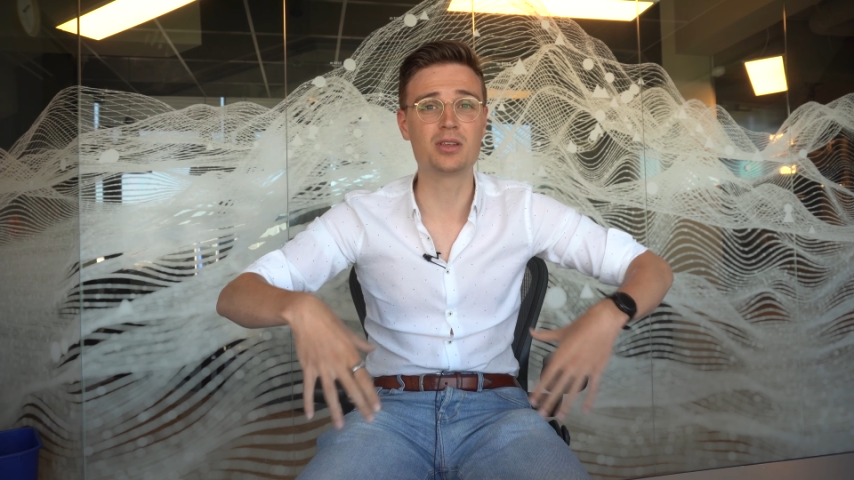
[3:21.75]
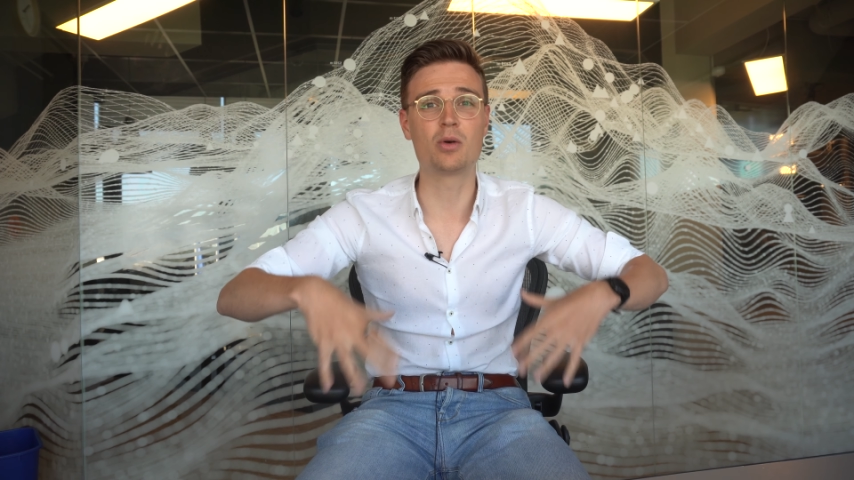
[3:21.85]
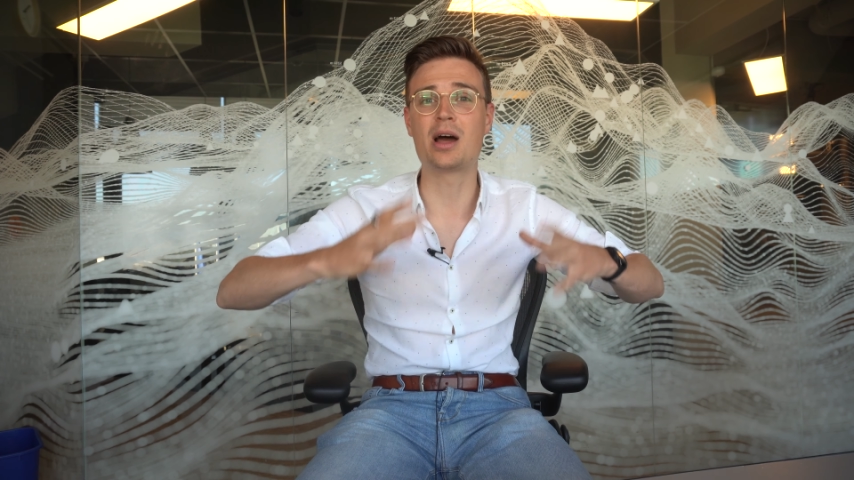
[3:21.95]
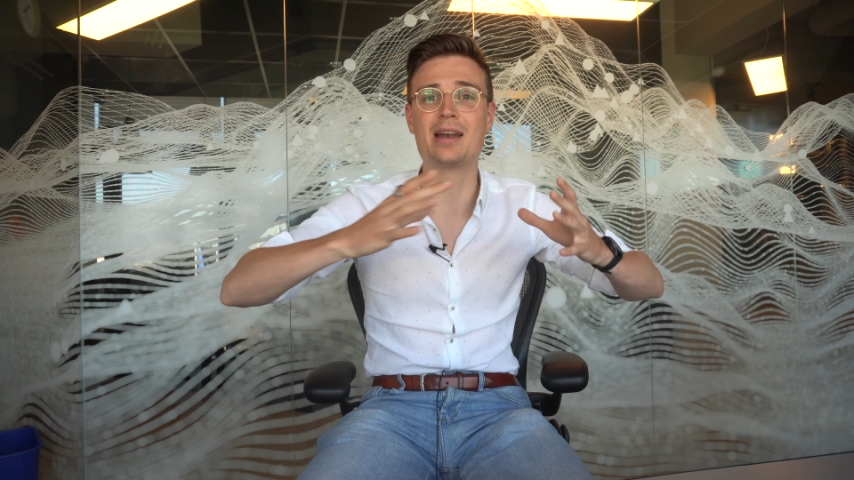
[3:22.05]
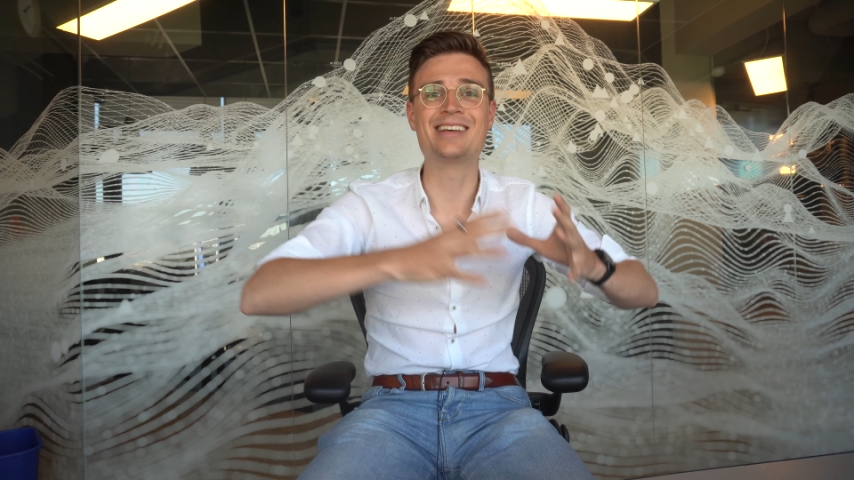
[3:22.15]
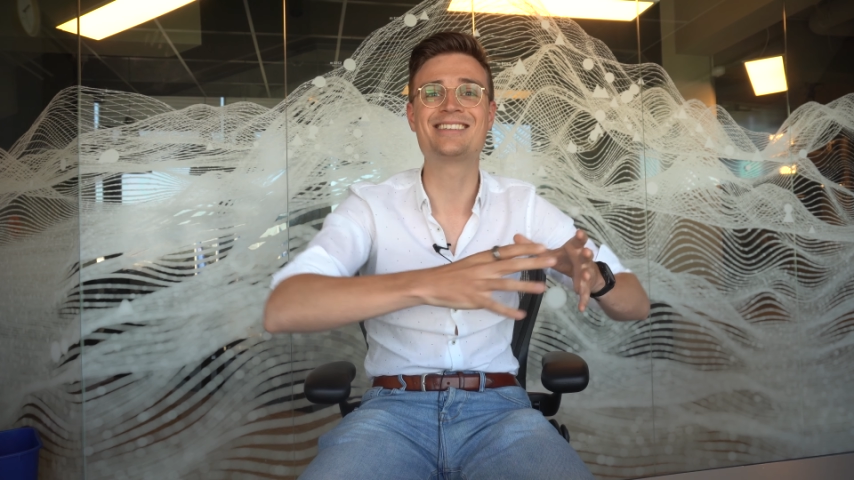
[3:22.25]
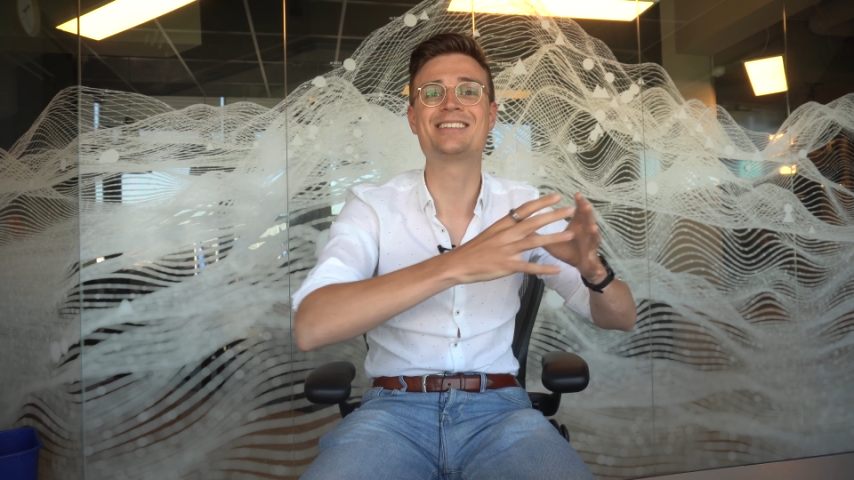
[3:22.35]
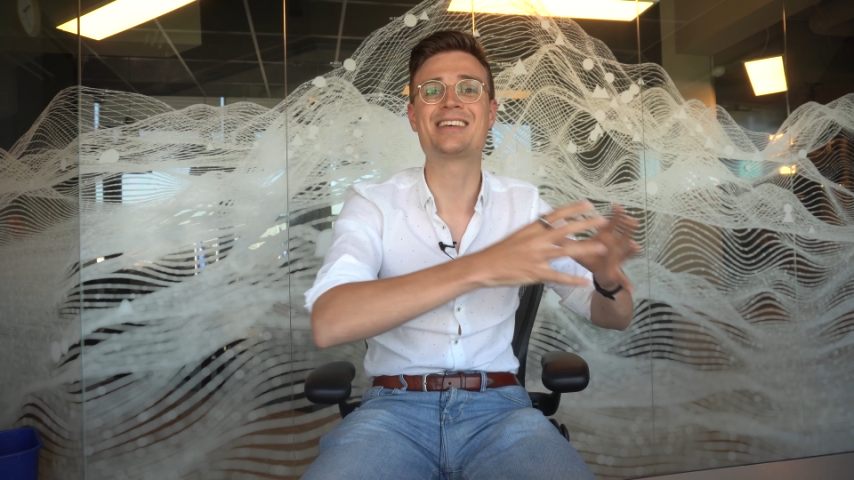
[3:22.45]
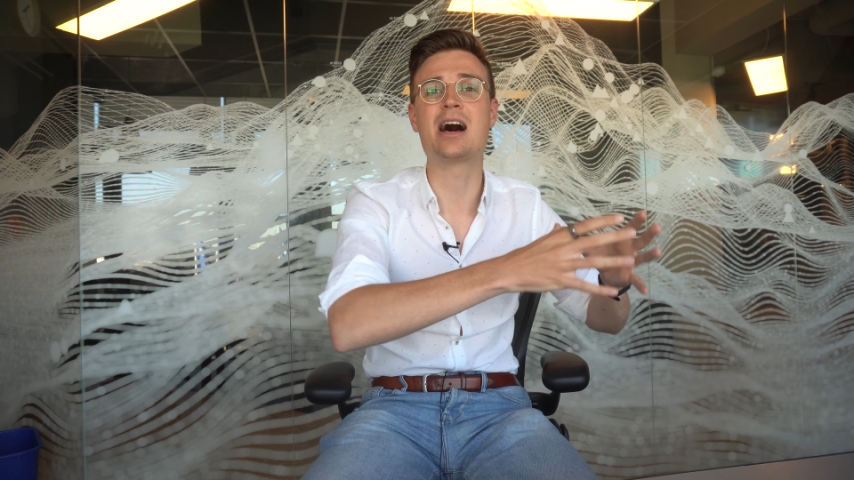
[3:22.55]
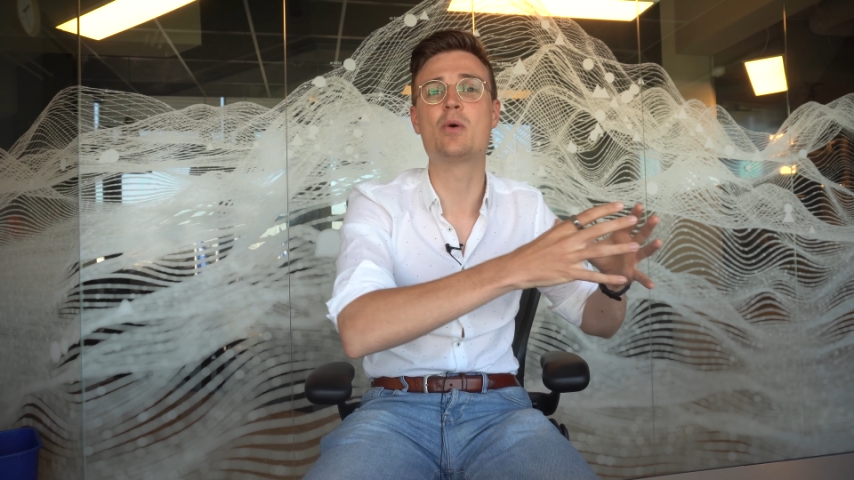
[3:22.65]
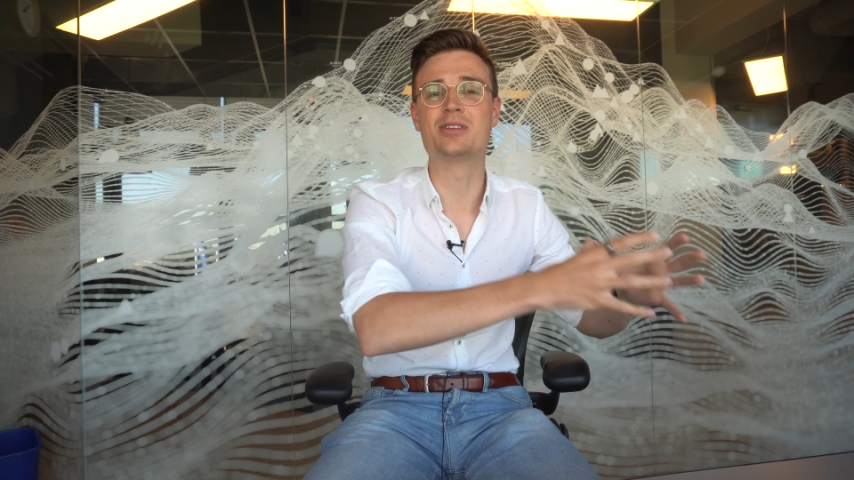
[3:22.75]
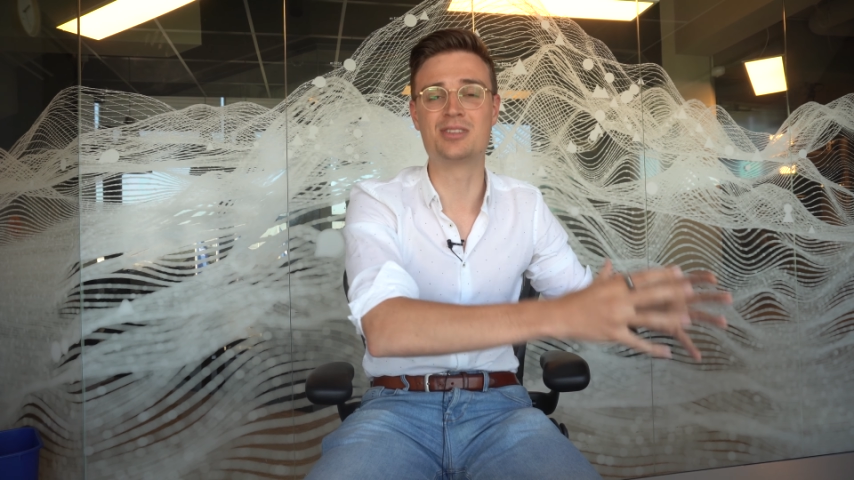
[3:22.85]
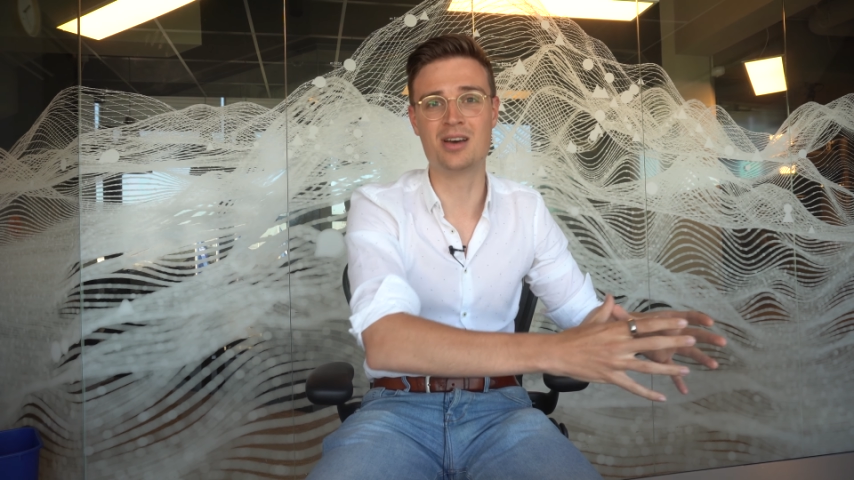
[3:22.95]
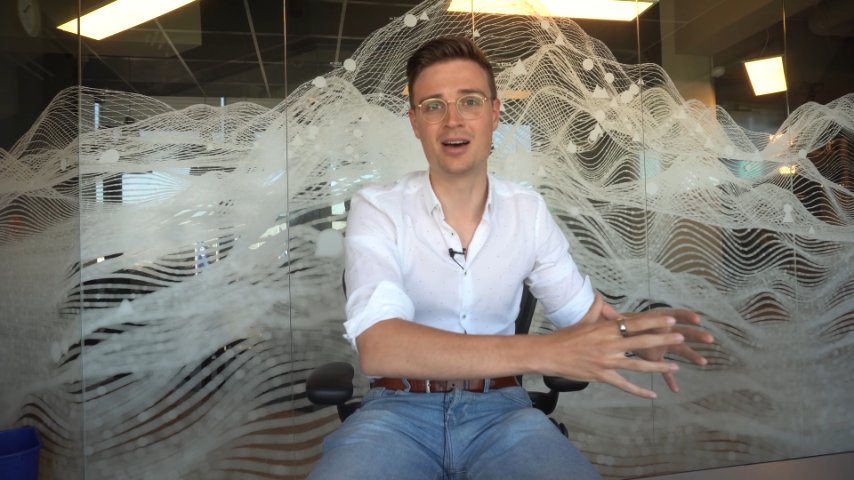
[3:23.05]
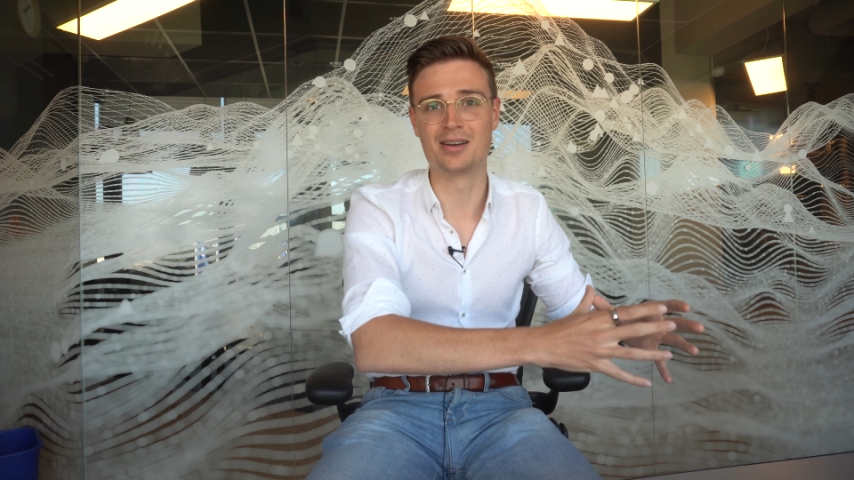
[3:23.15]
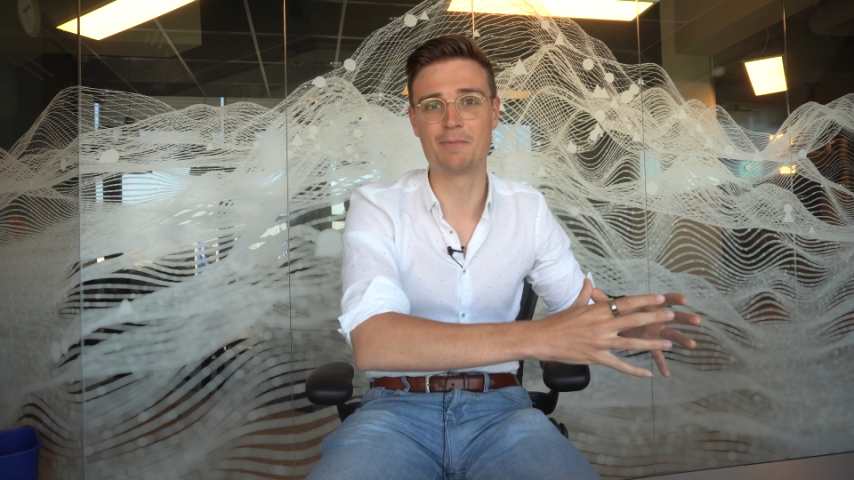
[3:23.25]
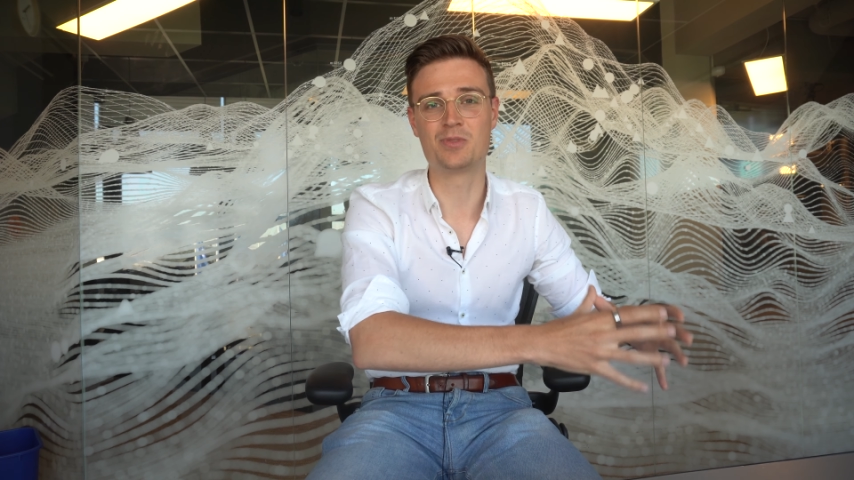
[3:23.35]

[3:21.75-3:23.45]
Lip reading: all right, this is how it's done.